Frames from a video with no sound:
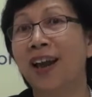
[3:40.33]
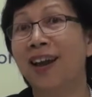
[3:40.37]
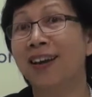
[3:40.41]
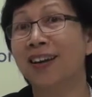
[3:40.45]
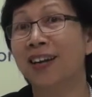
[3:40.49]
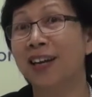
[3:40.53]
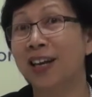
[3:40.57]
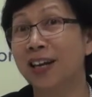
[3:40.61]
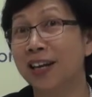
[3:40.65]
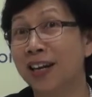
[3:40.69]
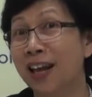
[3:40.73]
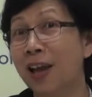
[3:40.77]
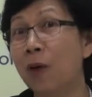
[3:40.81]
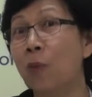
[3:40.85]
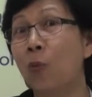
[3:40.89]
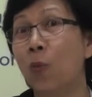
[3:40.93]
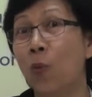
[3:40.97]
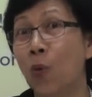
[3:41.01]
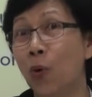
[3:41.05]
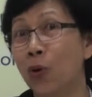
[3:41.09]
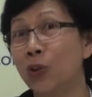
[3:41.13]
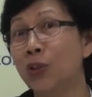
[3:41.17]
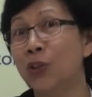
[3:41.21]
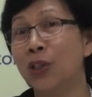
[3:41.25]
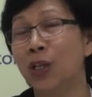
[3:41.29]
and that
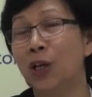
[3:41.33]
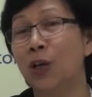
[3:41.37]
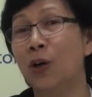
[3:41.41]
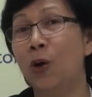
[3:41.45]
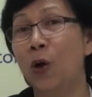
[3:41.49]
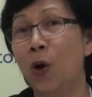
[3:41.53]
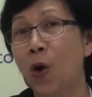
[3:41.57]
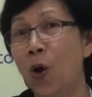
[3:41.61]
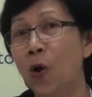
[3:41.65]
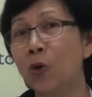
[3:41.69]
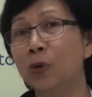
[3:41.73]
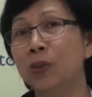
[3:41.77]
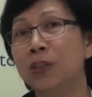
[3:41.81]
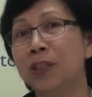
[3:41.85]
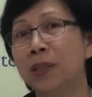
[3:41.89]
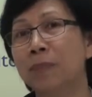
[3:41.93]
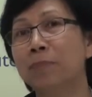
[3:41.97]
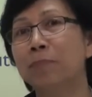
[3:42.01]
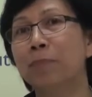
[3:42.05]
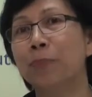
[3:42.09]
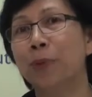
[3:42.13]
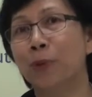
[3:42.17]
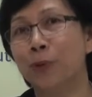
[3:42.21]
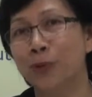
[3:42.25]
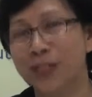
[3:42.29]
was a
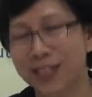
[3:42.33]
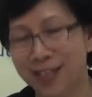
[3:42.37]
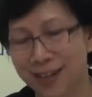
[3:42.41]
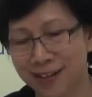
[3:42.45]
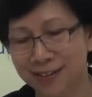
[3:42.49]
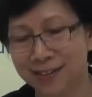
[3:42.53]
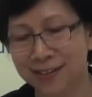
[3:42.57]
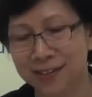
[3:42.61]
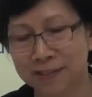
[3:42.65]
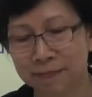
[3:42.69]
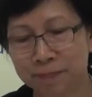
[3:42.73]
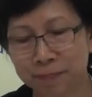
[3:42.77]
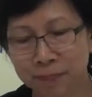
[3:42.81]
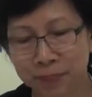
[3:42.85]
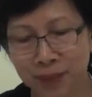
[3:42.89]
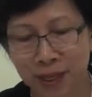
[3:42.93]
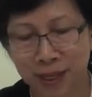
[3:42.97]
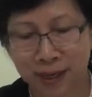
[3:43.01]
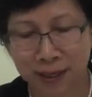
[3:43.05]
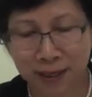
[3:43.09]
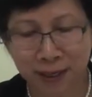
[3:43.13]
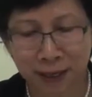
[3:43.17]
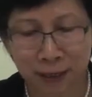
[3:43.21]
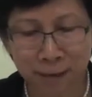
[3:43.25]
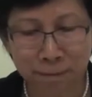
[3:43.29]
long-term process.
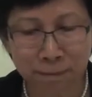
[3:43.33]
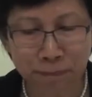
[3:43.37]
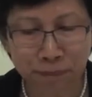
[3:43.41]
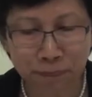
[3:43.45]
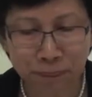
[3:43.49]
Now,